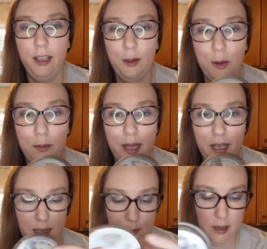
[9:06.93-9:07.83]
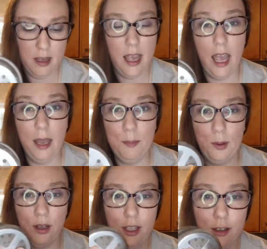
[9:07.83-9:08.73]
hole back up and
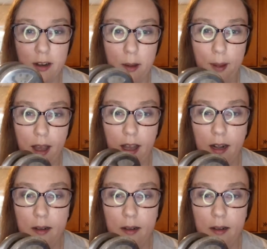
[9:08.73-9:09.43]
put your nut back on.